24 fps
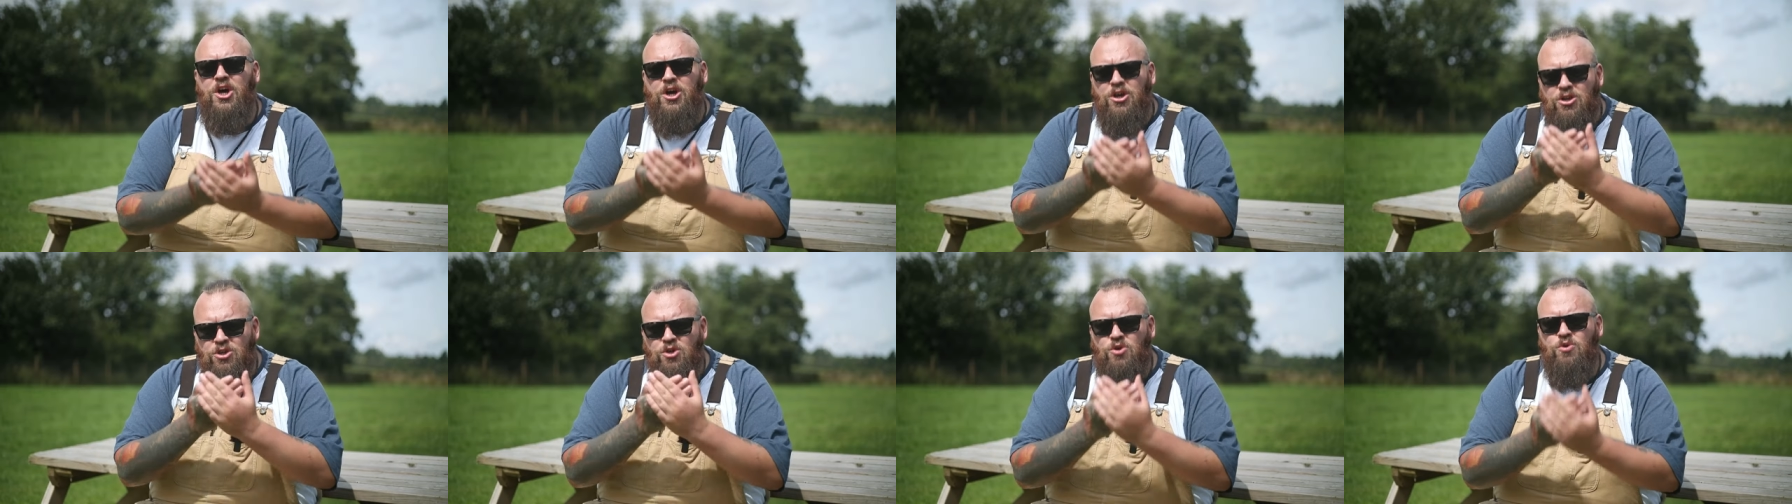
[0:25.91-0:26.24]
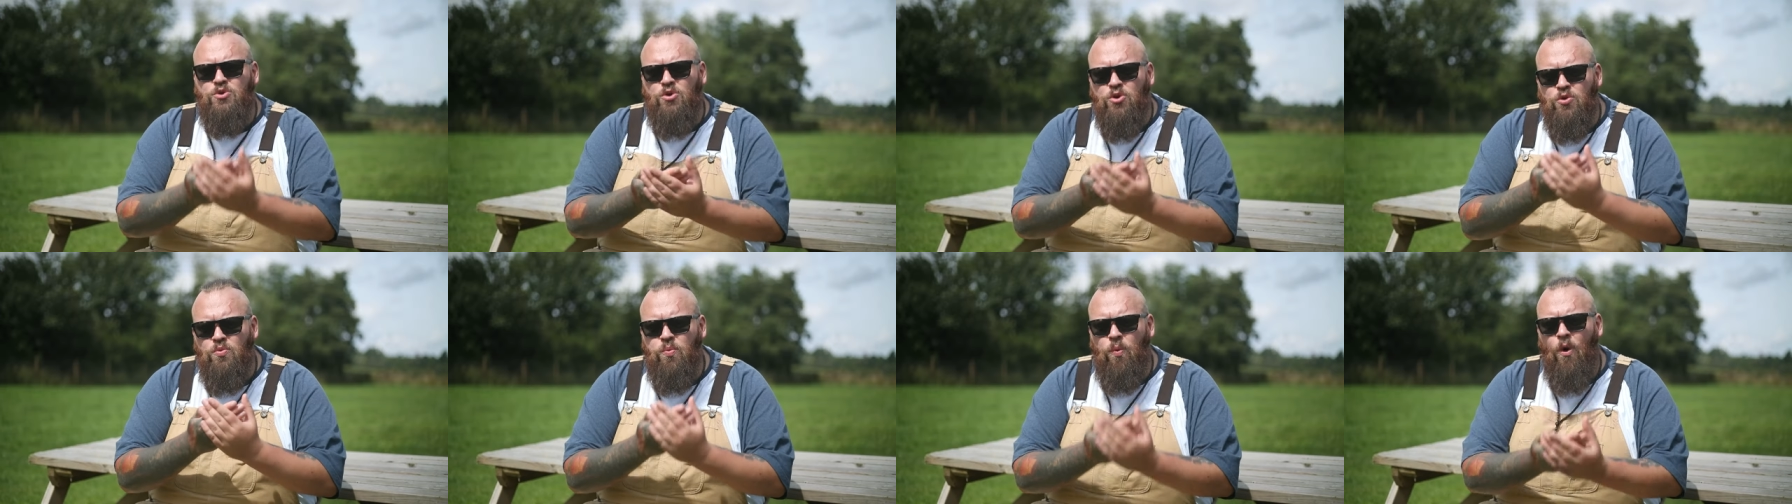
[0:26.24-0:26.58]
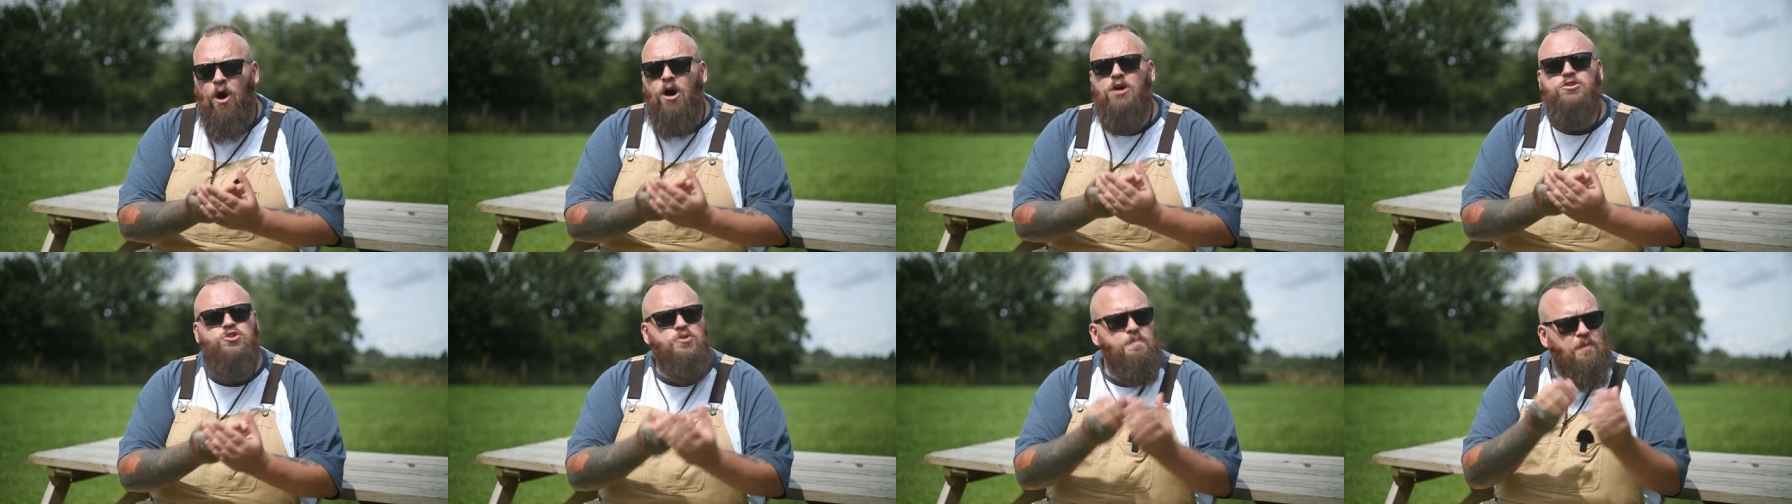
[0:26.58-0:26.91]
you could
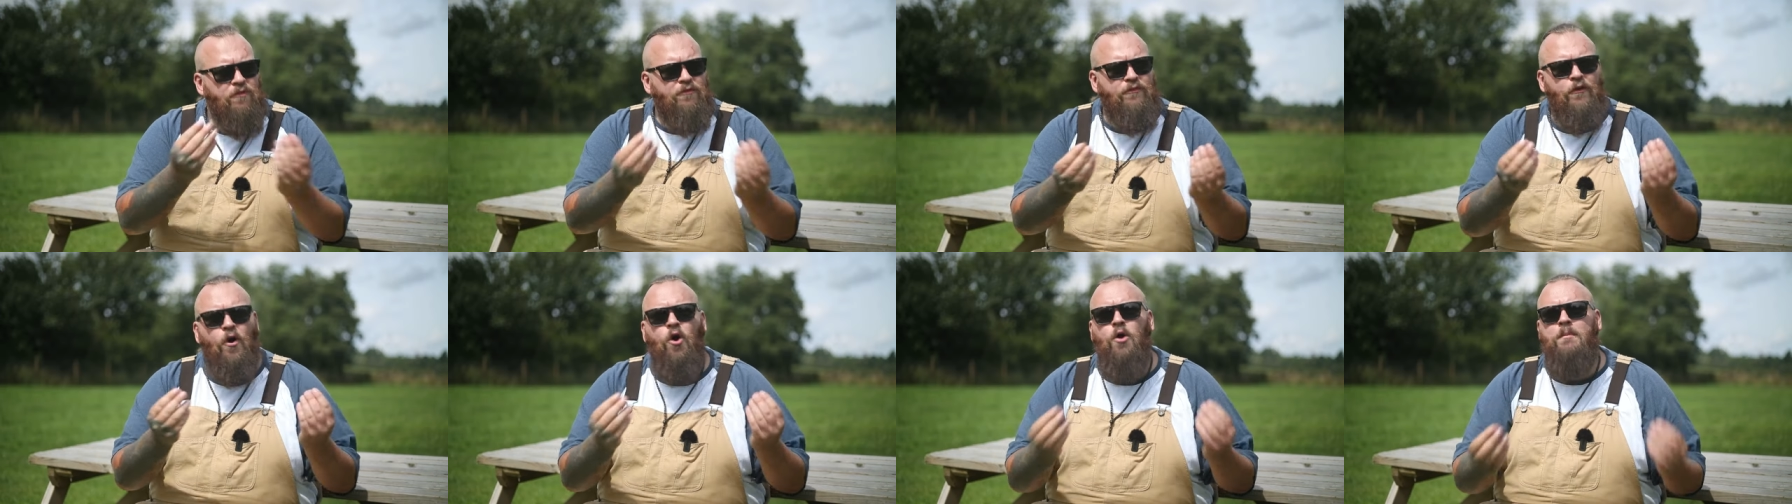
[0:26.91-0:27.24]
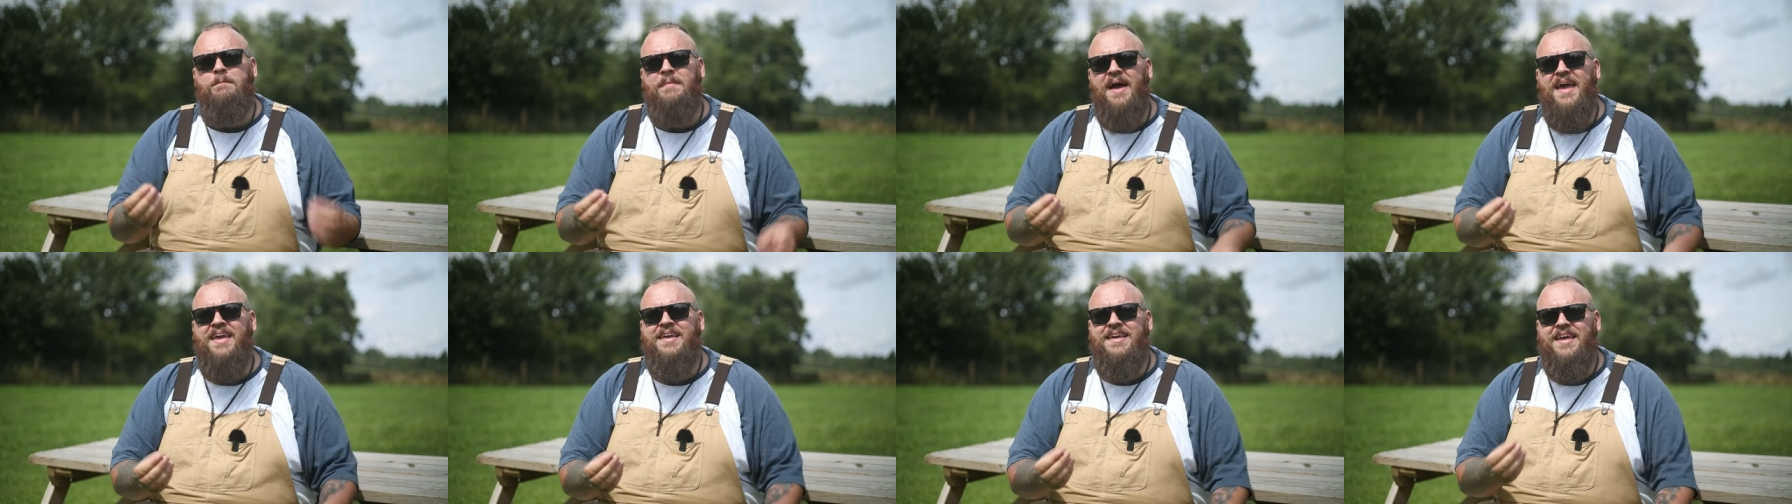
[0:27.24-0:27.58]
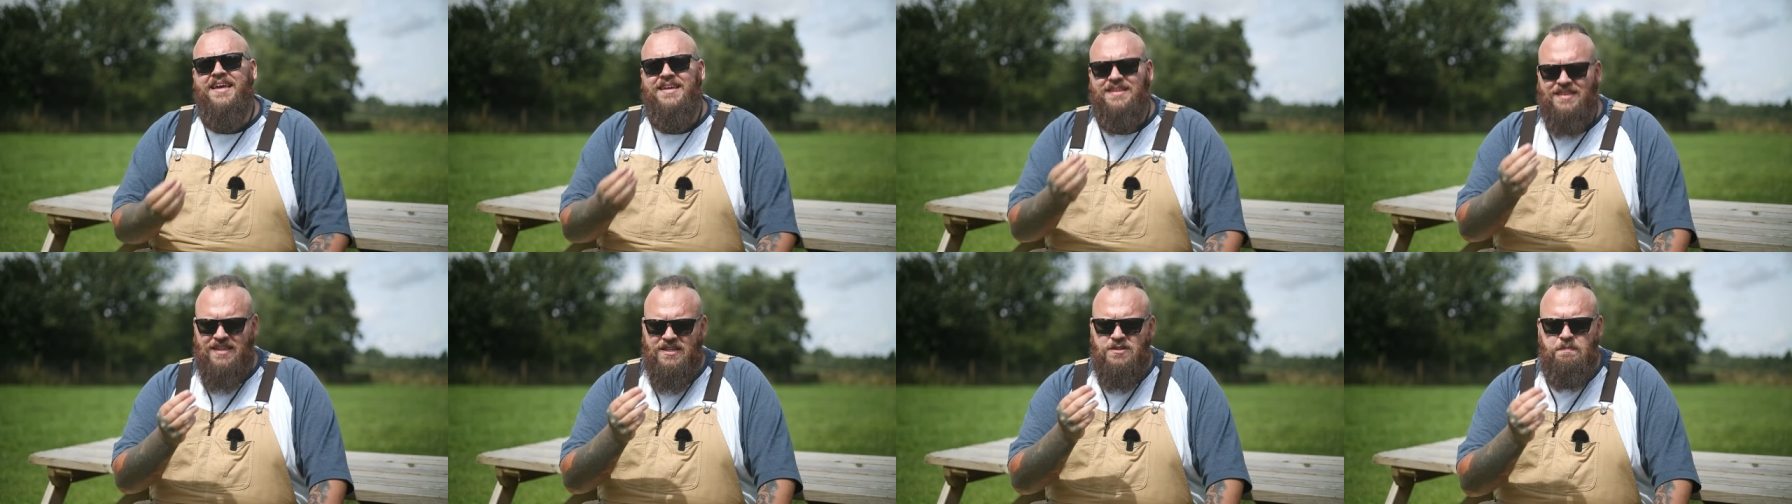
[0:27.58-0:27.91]
watch before
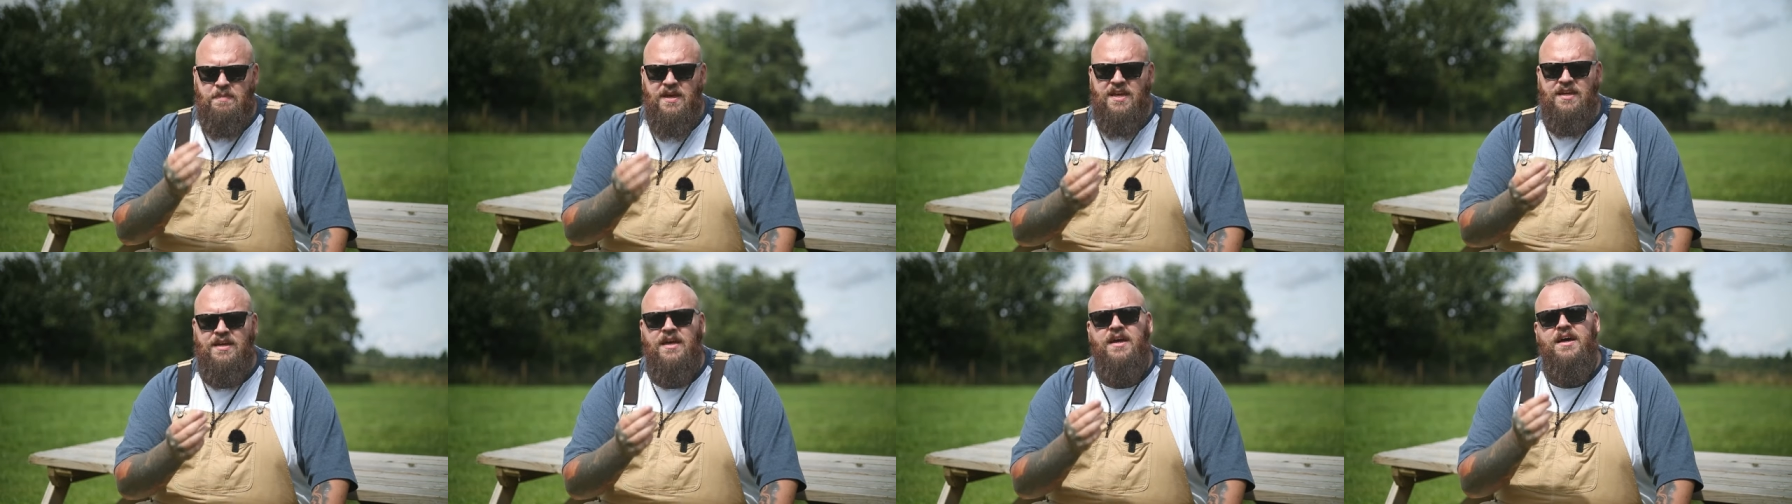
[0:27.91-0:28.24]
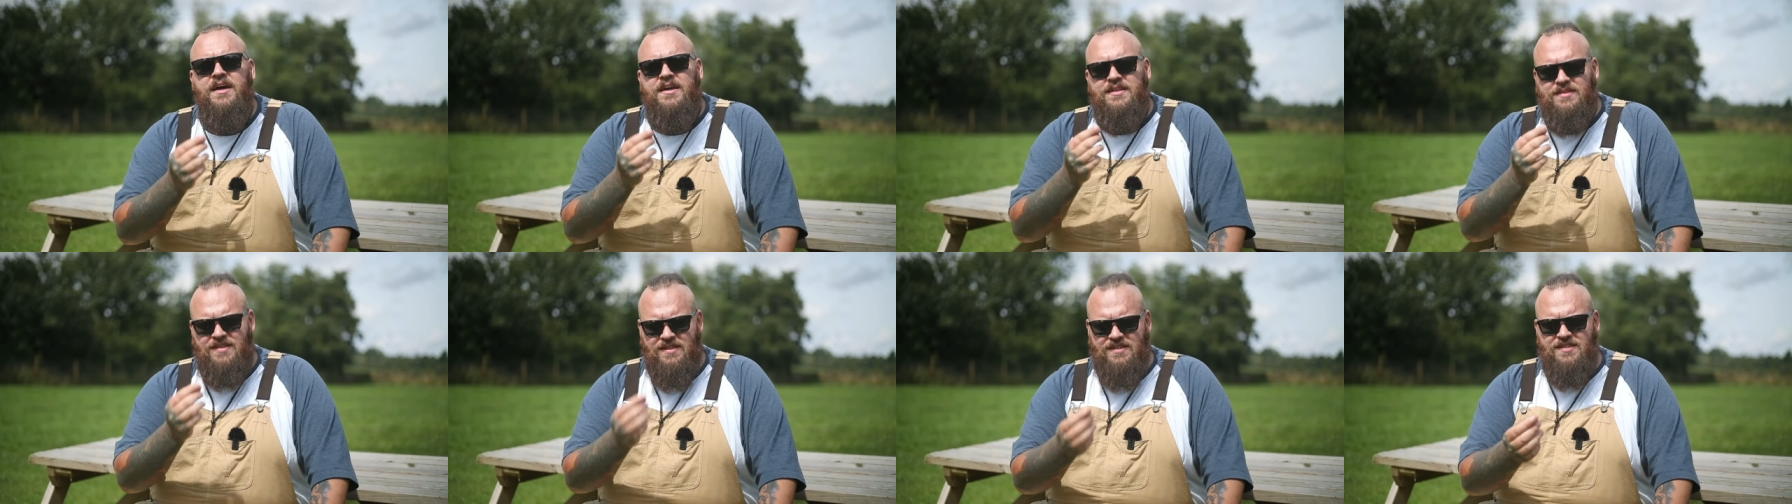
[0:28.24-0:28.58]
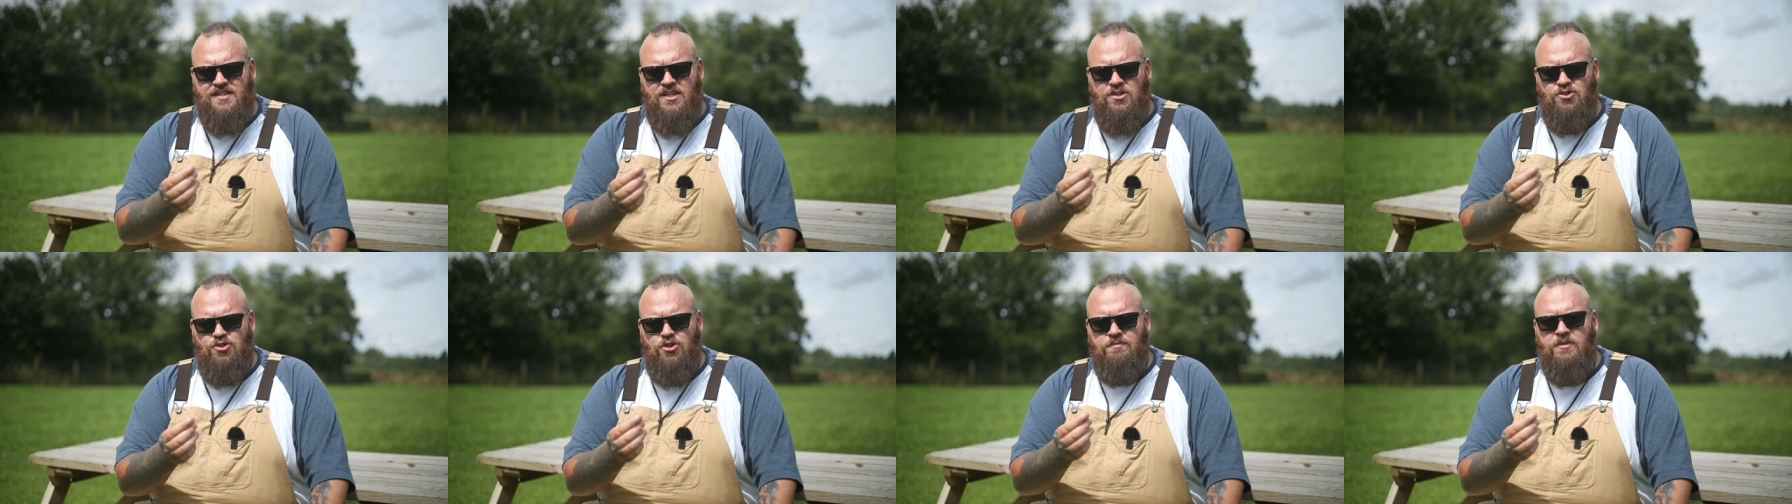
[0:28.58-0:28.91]
making this big
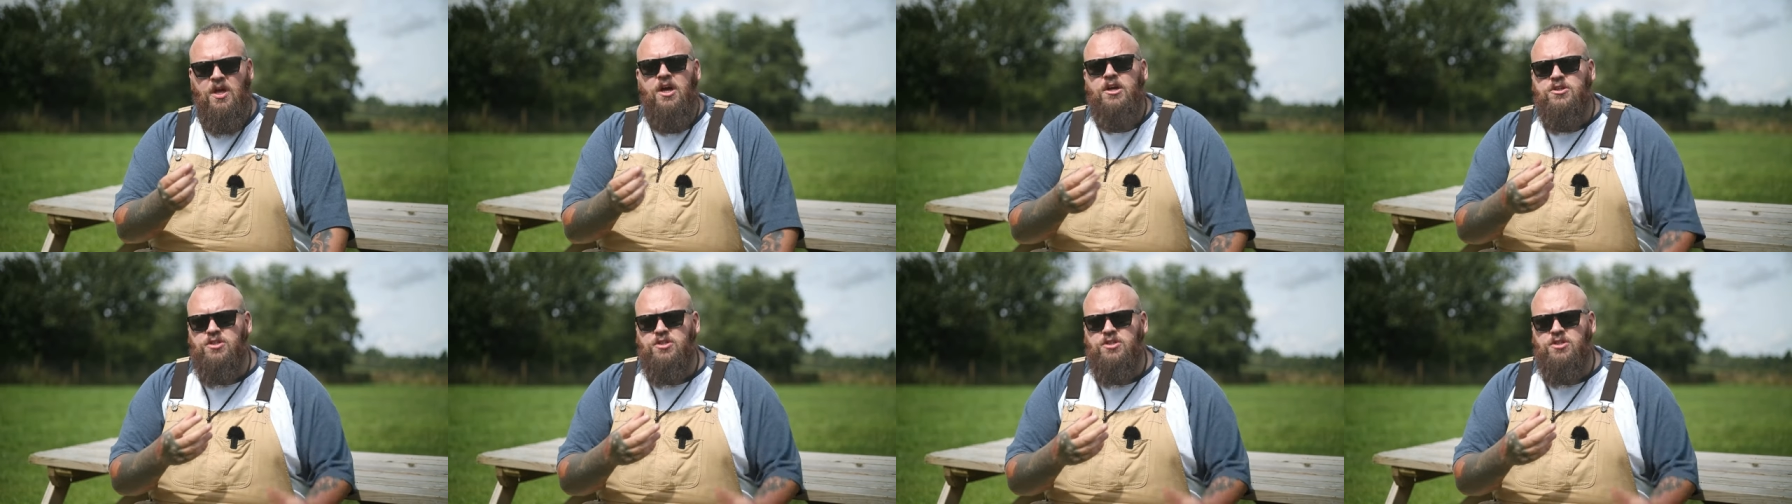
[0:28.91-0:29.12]
decision.